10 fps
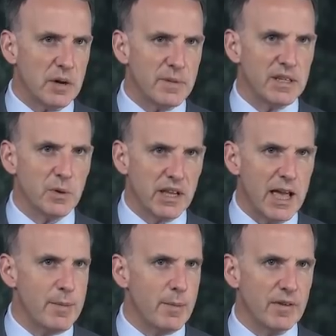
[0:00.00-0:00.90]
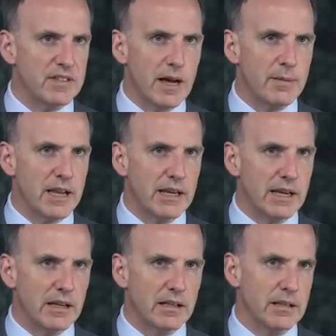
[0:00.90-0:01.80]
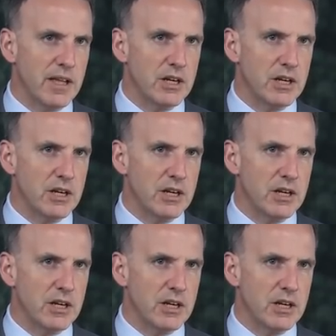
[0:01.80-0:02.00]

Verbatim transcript: armies were capable of dominating the